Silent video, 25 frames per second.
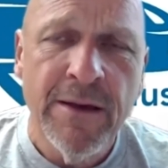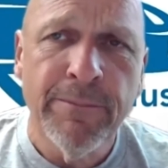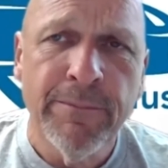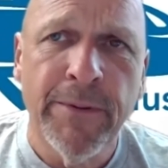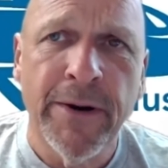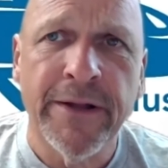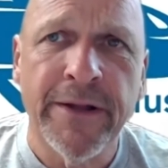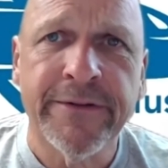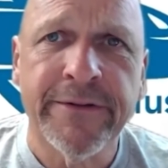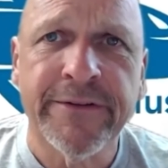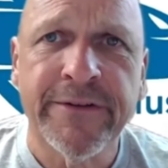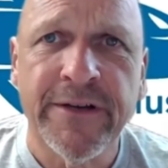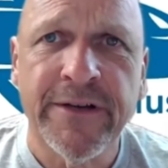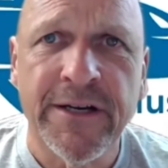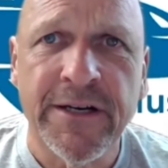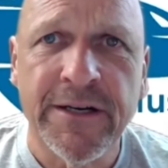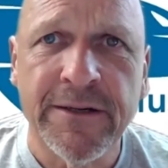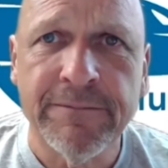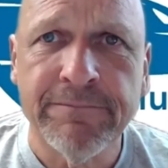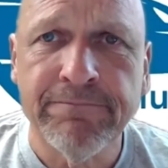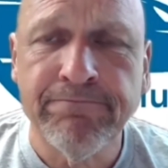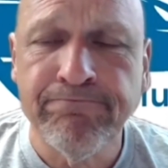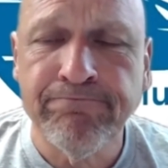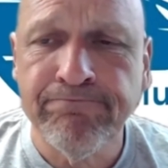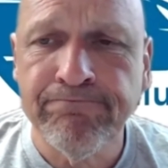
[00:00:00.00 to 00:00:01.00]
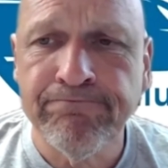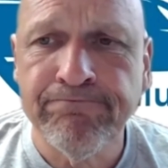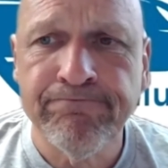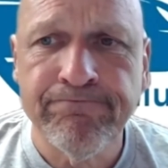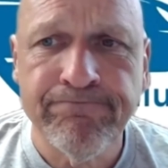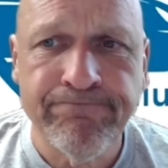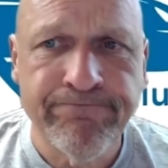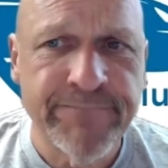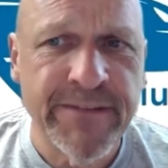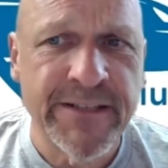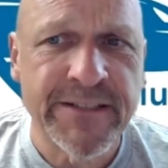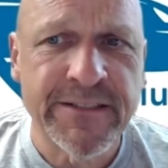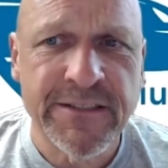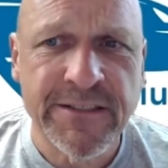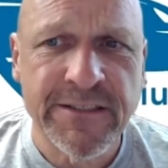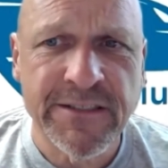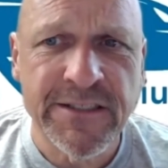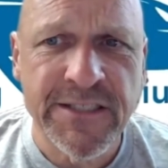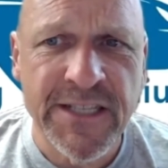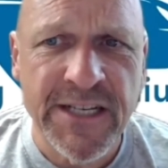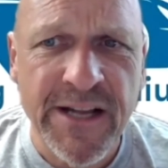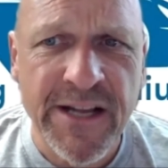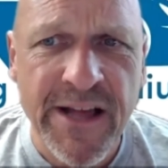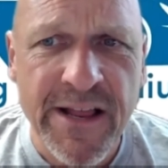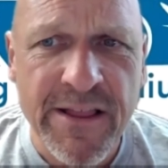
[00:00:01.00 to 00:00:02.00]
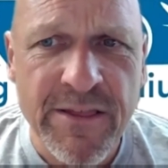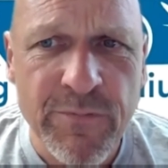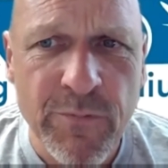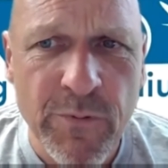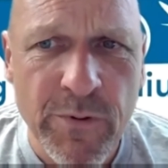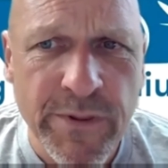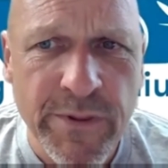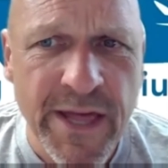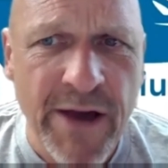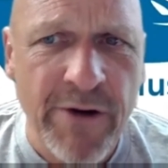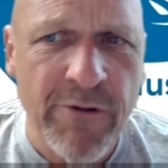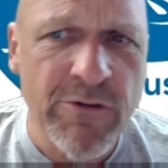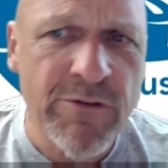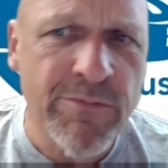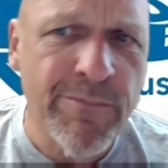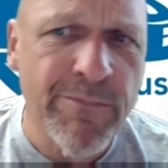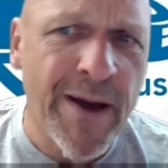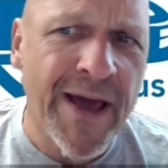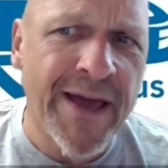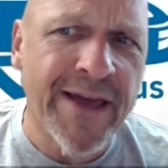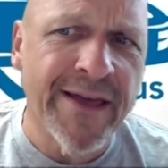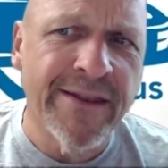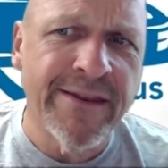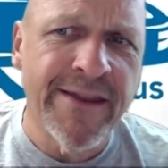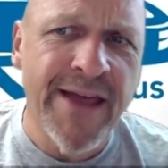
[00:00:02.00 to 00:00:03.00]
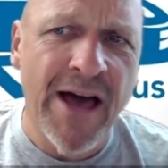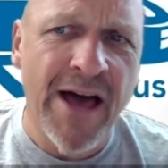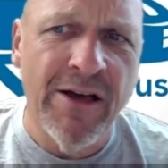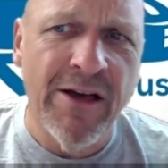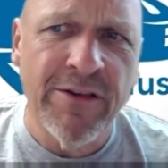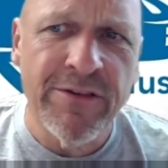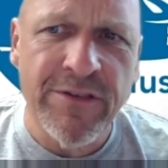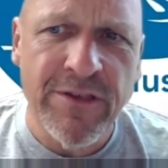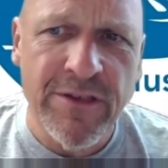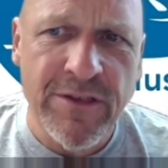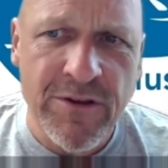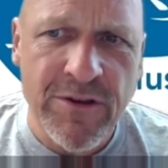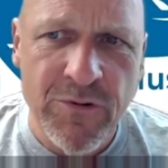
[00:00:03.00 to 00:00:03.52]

but that was my analysis.